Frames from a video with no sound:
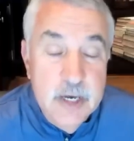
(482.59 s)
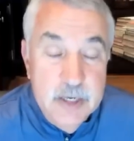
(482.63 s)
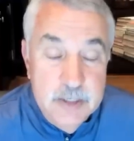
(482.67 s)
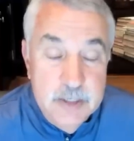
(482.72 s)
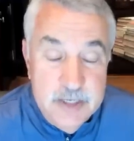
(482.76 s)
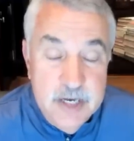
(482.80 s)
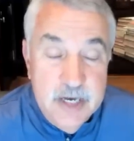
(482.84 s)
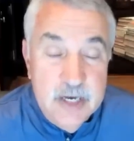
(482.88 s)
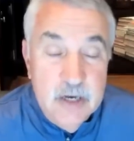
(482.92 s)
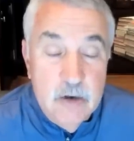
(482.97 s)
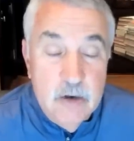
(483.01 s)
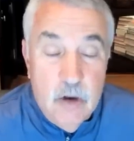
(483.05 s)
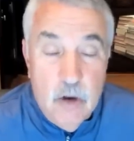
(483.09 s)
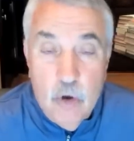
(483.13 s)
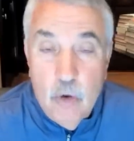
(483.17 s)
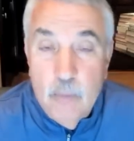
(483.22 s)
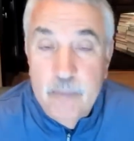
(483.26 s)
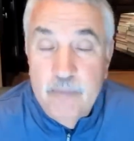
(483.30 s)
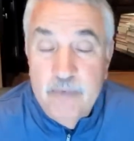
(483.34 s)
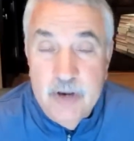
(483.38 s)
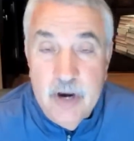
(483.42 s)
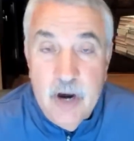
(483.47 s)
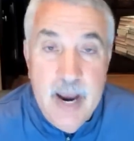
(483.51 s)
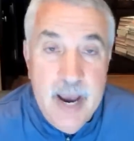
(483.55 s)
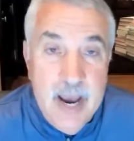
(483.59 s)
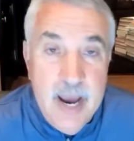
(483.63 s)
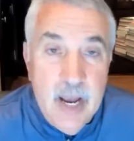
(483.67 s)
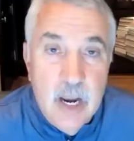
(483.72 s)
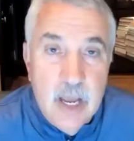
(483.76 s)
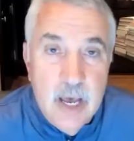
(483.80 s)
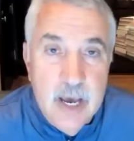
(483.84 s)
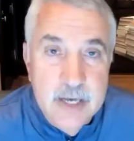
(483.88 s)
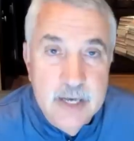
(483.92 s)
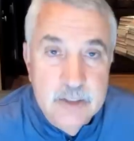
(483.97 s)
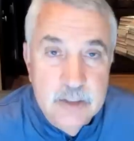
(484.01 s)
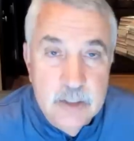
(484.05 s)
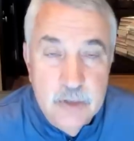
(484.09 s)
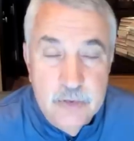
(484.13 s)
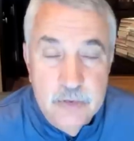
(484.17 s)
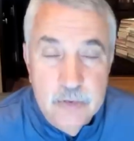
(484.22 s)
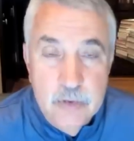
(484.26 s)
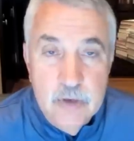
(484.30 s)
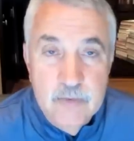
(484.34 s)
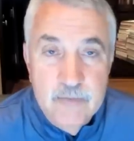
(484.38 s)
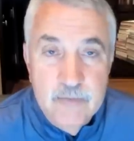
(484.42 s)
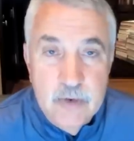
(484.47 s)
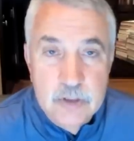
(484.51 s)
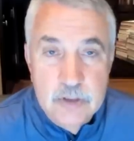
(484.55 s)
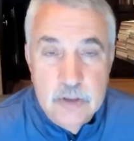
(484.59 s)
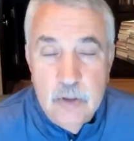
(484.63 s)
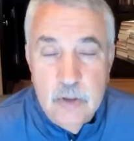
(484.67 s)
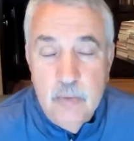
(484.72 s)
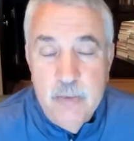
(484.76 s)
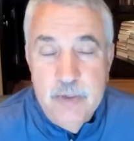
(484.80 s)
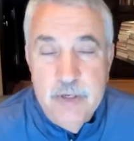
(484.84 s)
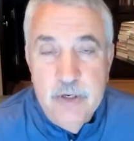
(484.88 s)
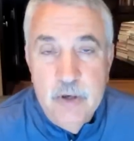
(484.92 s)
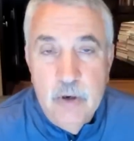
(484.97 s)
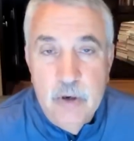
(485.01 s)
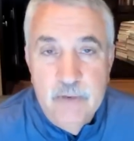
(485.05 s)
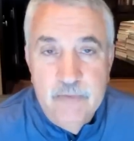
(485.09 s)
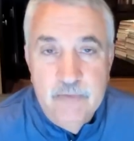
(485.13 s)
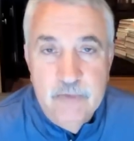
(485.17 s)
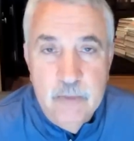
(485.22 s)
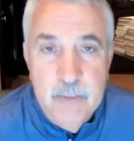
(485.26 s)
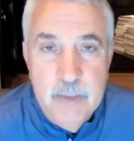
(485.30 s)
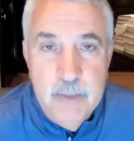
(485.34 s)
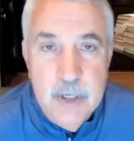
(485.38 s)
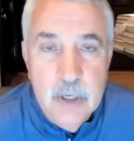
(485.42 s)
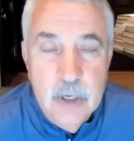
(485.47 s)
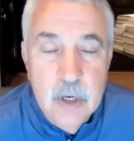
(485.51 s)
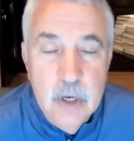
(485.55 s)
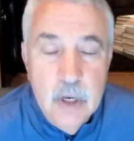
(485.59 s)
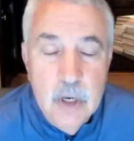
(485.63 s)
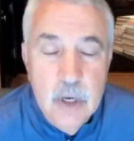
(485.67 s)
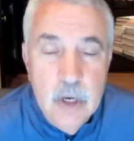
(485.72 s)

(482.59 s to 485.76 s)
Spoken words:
Second of all, hopefully our allies. And third of all, so we don't have to be